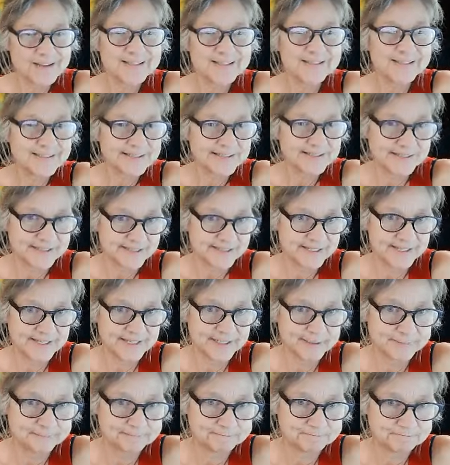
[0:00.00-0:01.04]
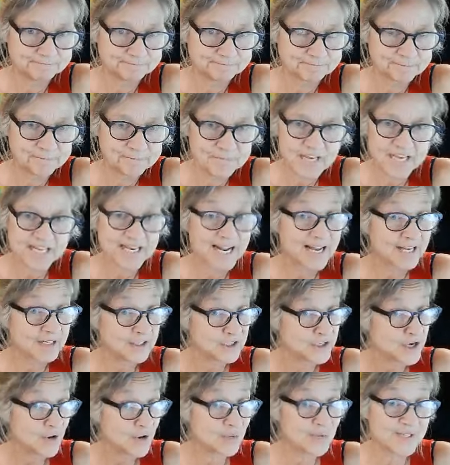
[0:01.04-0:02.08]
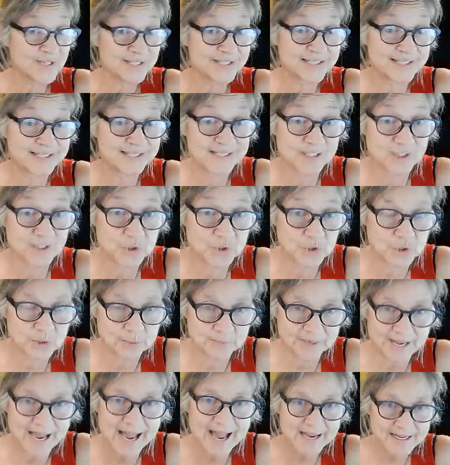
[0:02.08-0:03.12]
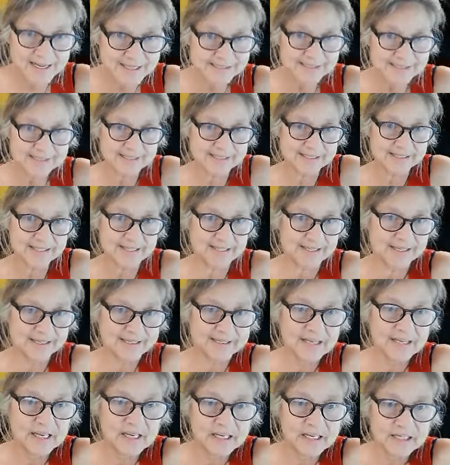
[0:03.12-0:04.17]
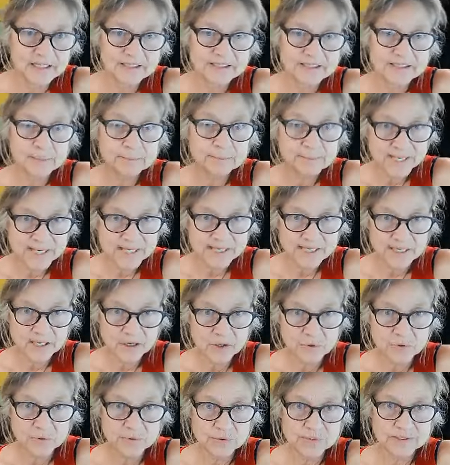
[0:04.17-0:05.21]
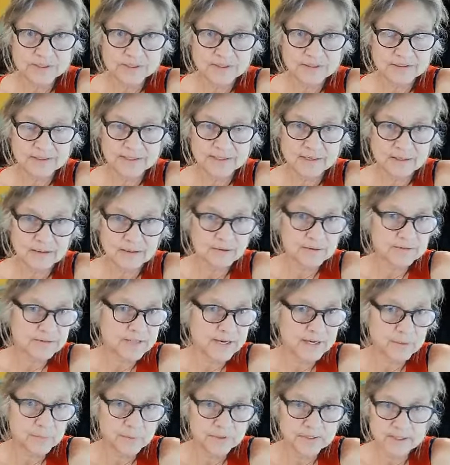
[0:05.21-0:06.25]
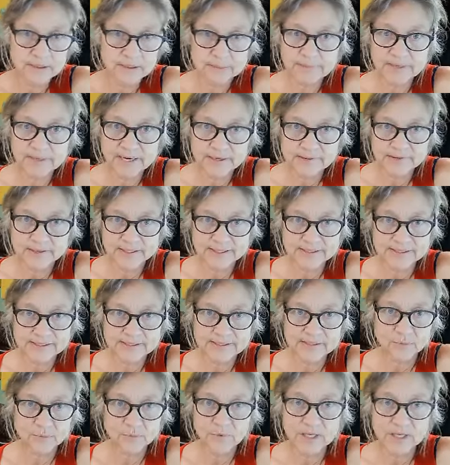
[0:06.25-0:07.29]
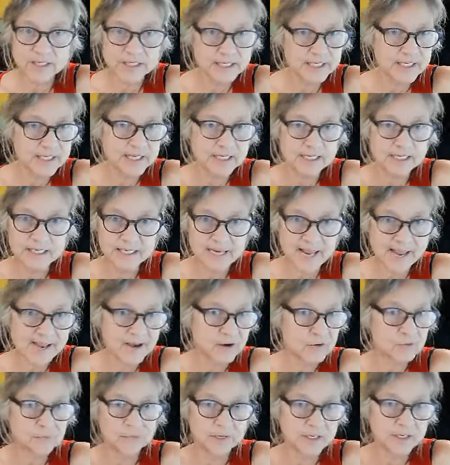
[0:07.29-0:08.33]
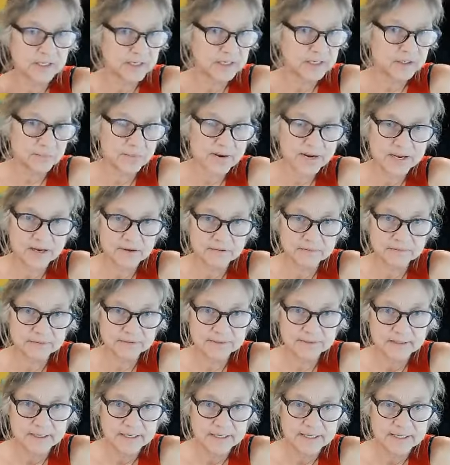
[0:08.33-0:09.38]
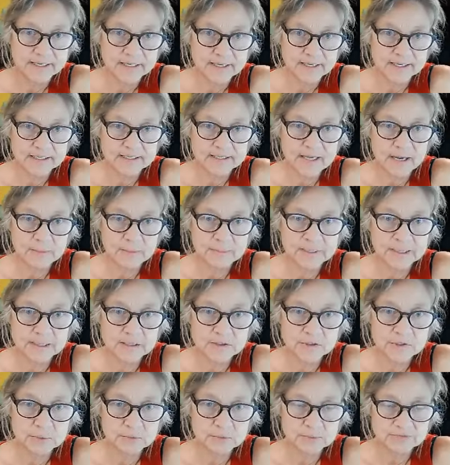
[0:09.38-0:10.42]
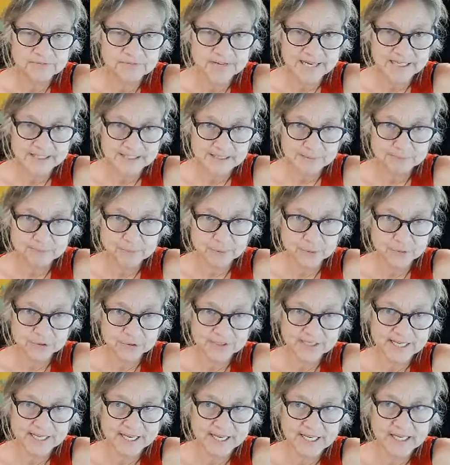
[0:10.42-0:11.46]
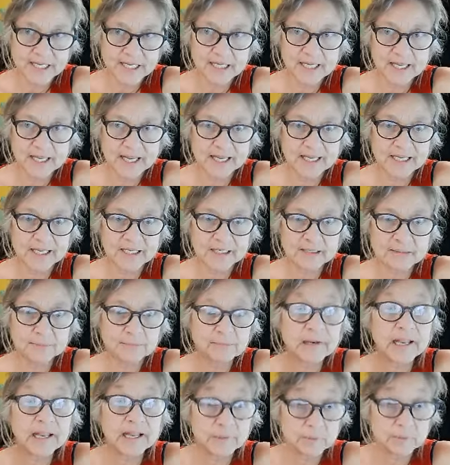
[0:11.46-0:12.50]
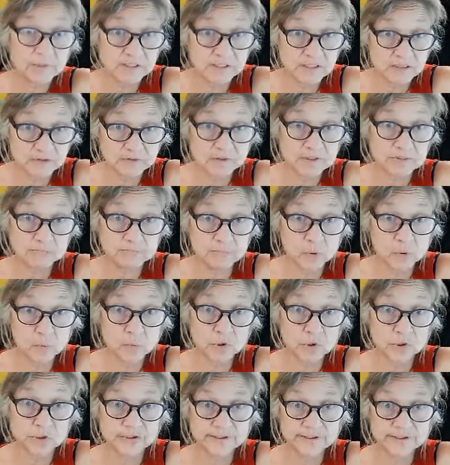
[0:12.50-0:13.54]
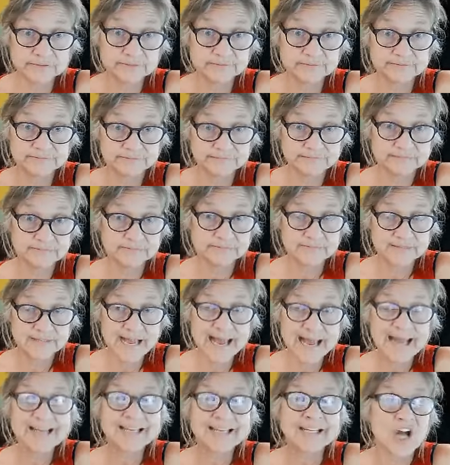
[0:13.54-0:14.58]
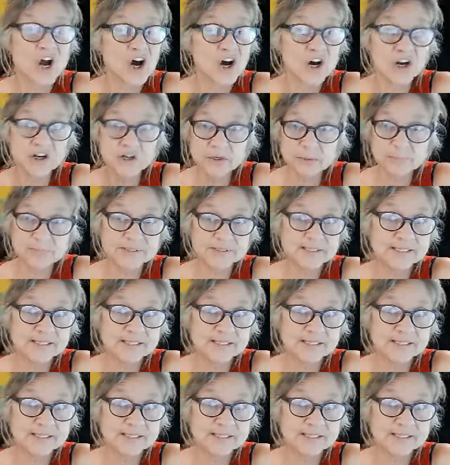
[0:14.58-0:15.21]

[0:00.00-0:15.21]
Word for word: can see, and I know this isn't true, but I could see some kiddos that are there with their parents running in and out, running around, and not being supervised per se, and playing with those boards. I can 100%.